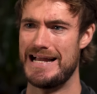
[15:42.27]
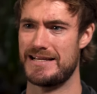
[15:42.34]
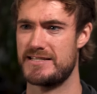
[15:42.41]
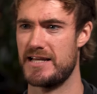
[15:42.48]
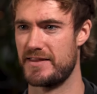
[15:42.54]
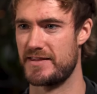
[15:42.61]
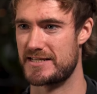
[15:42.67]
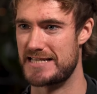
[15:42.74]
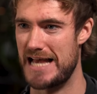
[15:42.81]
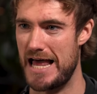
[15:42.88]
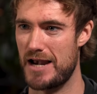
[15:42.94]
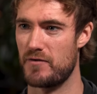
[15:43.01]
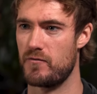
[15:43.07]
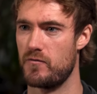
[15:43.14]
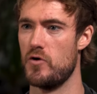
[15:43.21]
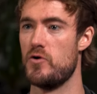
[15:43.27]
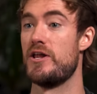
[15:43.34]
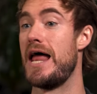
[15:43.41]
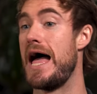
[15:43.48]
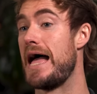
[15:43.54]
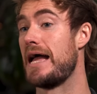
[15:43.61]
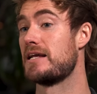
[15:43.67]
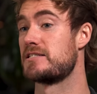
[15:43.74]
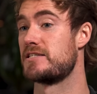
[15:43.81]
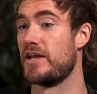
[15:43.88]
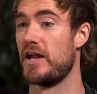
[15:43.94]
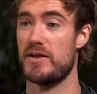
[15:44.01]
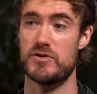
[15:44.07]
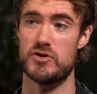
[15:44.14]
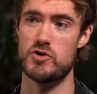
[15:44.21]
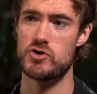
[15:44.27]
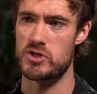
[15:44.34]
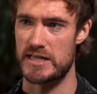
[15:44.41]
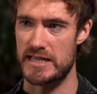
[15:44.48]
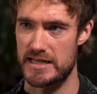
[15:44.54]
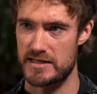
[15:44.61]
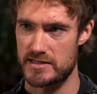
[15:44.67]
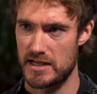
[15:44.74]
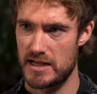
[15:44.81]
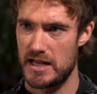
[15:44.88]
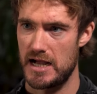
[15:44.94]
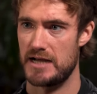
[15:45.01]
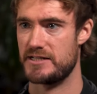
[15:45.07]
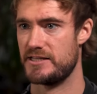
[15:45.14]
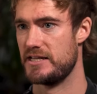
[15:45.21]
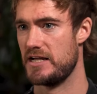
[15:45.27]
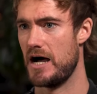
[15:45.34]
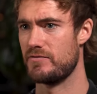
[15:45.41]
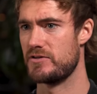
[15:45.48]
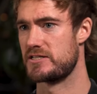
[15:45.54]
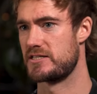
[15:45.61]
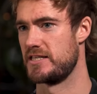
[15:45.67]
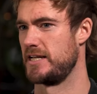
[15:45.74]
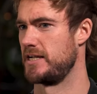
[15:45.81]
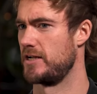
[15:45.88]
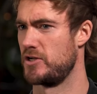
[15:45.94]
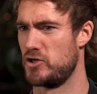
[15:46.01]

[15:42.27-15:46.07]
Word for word: instead of the salad, fruit, and eggs that I'd usually eat, I did the obvious thing. I